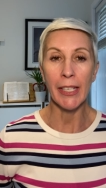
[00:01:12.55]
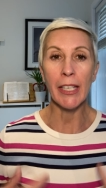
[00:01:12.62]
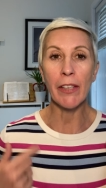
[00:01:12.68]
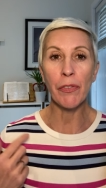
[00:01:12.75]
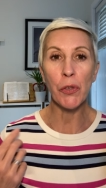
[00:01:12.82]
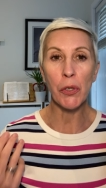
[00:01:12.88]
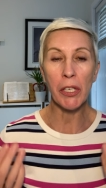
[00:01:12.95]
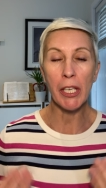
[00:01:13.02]

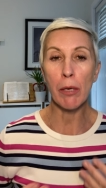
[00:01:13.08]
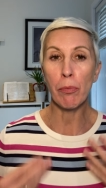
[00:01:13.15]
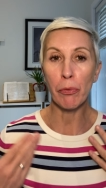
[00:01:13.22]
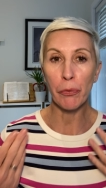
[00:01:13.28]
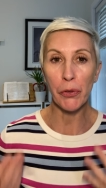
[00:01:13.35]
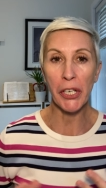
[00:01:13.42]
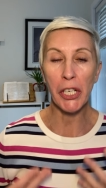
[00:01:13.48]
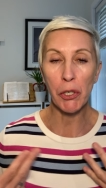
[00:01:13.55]
If you keep
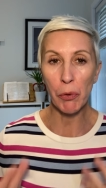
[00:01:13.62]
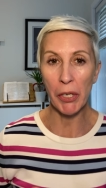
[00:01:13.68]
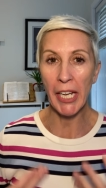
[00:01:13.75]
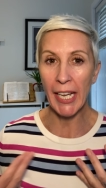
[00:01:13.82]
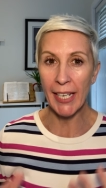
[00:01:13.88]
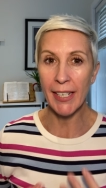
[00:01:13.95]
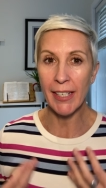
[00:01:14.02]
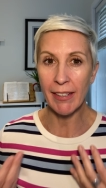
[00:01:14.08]

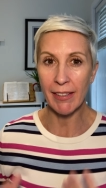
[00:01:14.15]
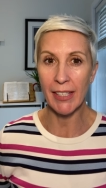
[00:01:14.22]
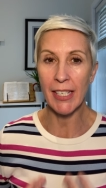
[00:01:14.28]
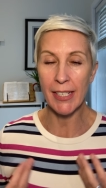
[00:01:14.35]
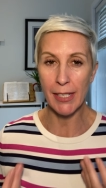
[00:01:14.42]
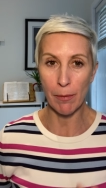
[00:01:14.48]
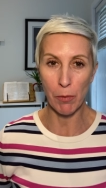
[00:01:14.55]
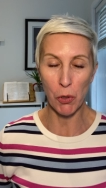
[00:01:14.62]
recreating
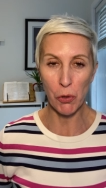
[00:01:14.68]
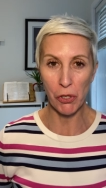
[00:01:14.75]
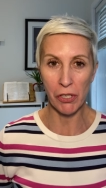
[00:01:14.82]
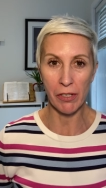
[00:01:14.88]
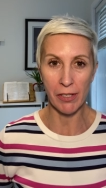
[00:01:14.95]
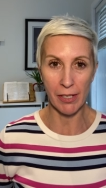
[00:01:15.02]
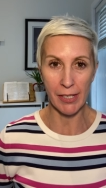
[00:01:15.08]
these emotions